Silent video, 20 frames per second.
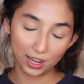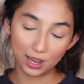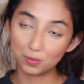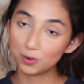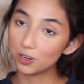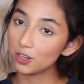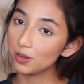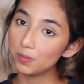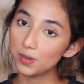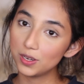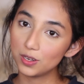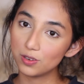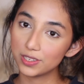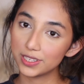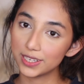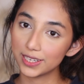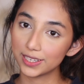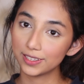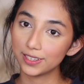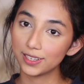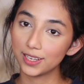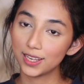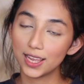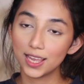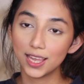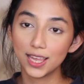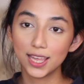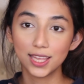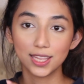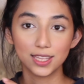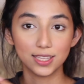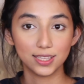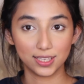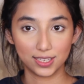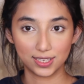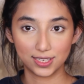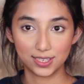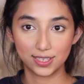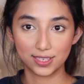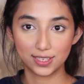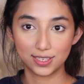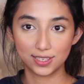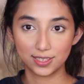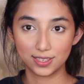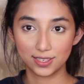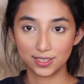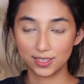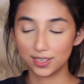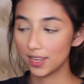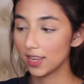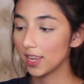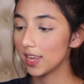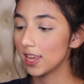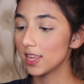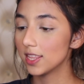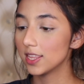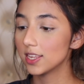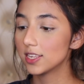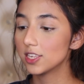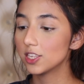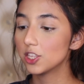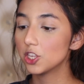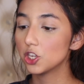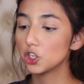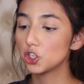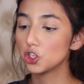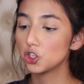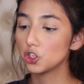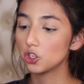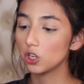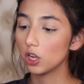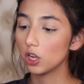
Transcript: I'm going to be using this. This is the